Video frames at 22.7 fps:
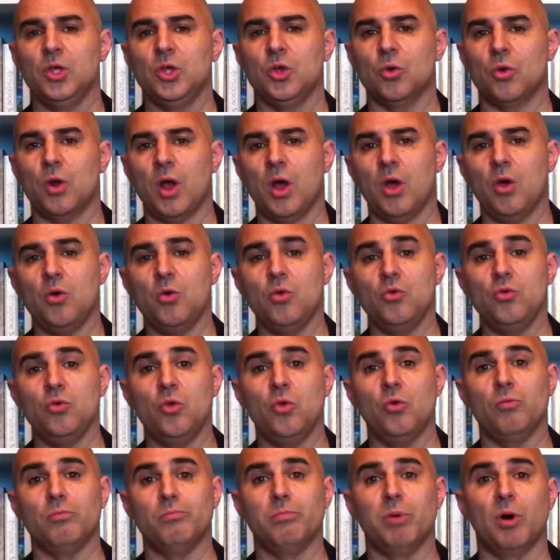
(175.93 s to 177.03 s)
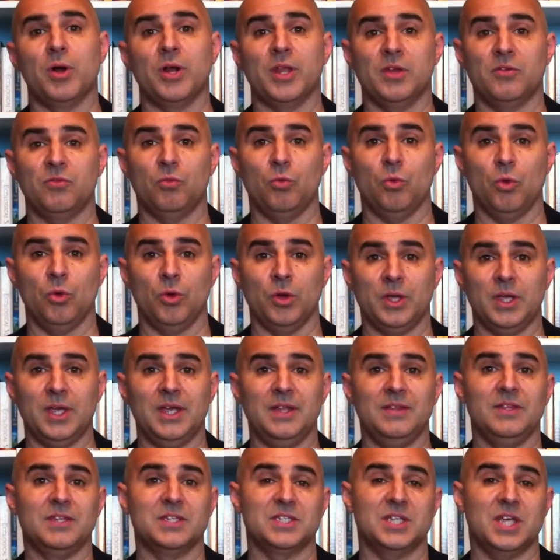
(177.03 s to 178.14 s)
your own body of work
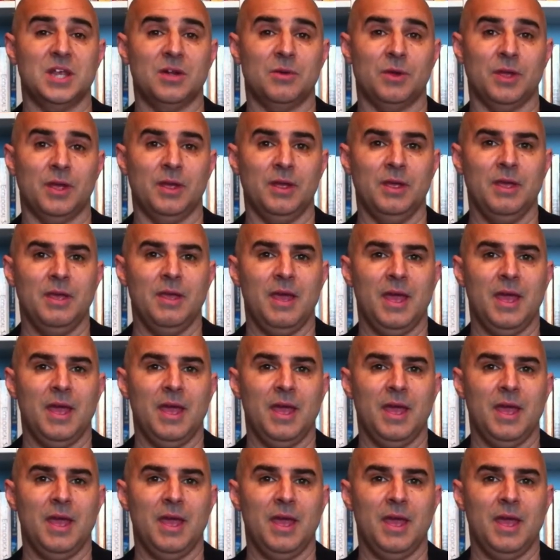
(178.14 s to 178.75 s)
in this area.